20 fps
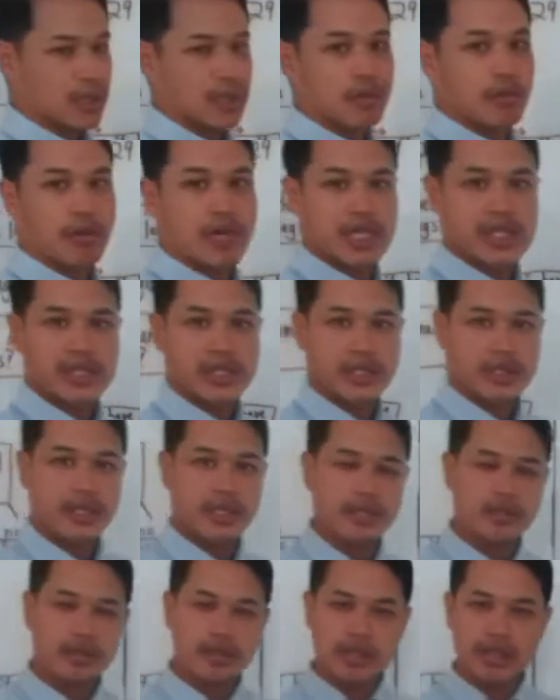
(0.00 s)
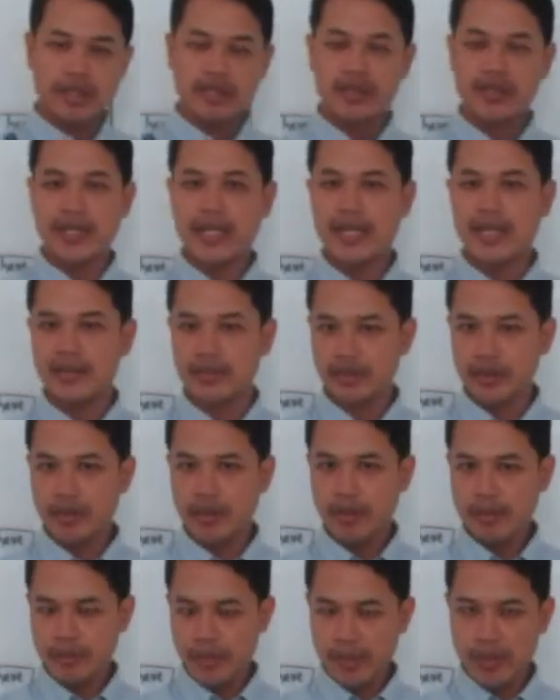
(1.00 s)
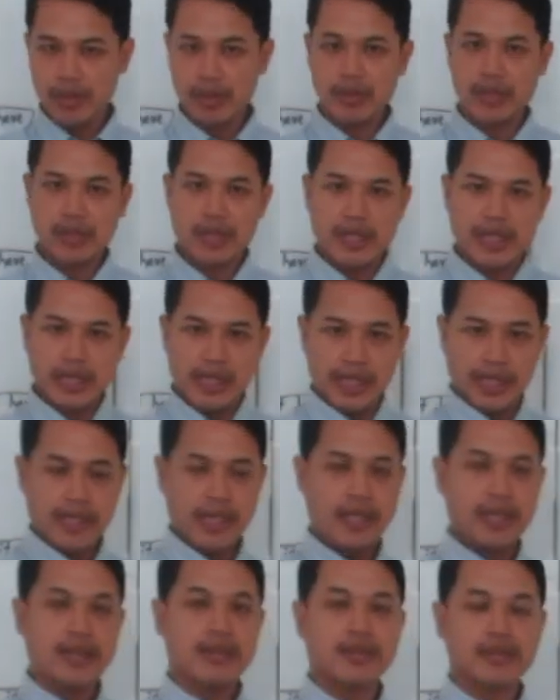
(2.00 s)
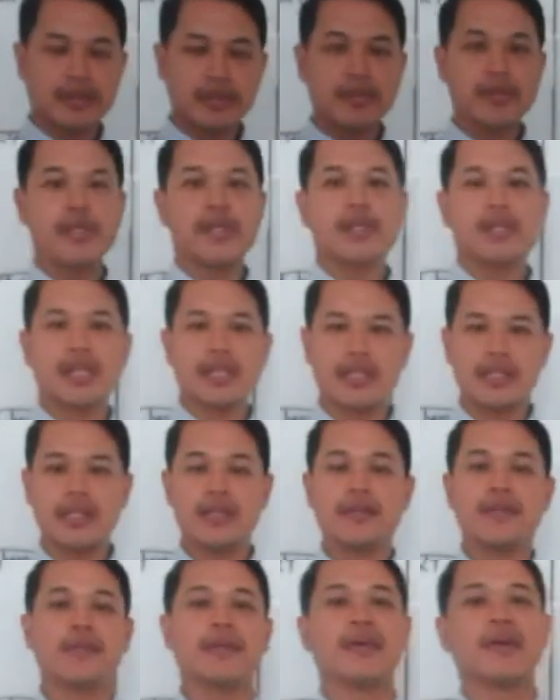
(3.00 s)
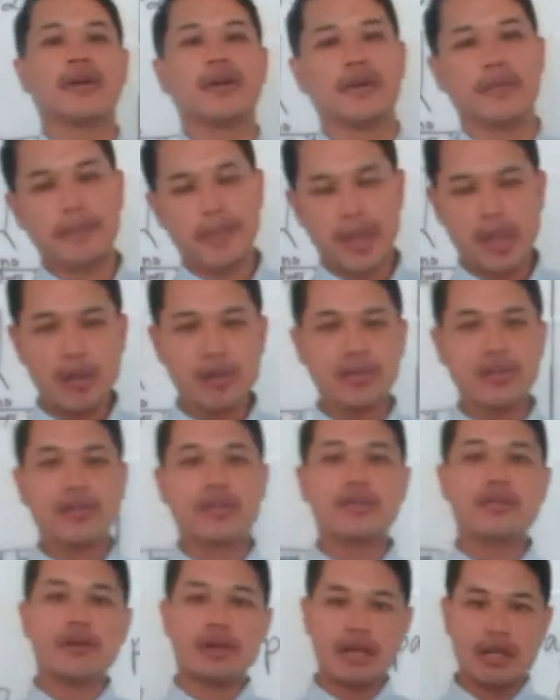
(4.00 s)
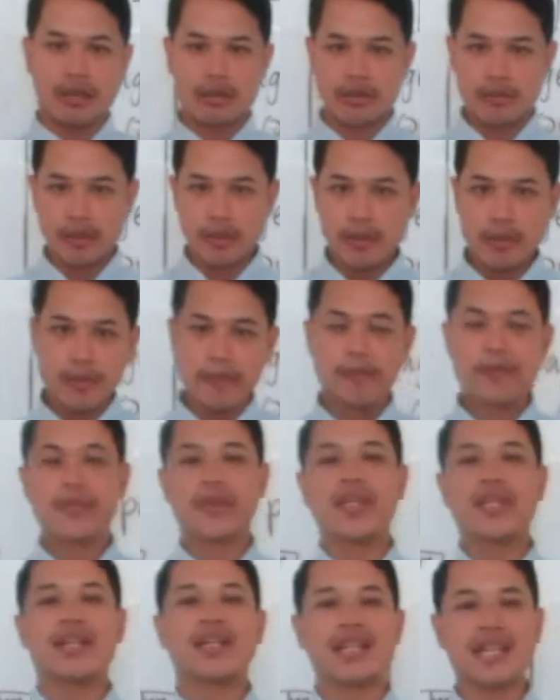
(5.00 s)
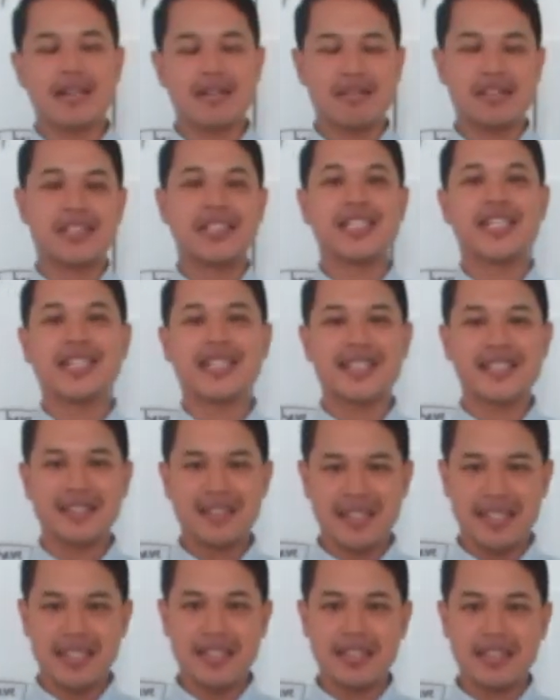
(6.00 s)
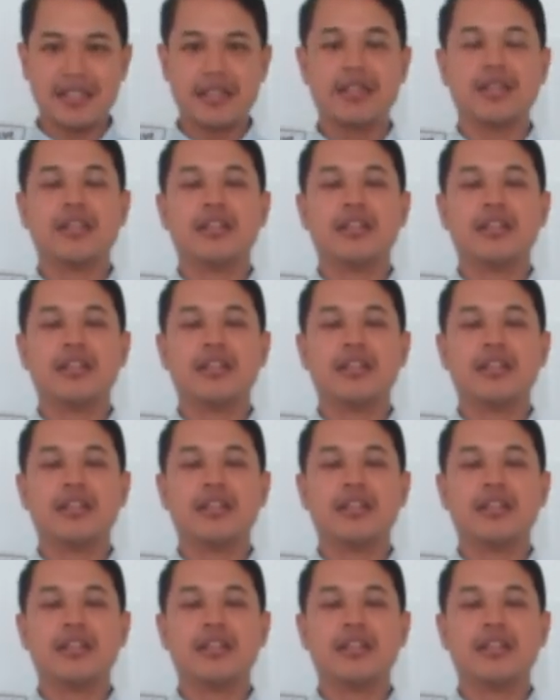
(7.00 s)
the question into your science notebook, answer it, and then post it to our group, and I will check it there.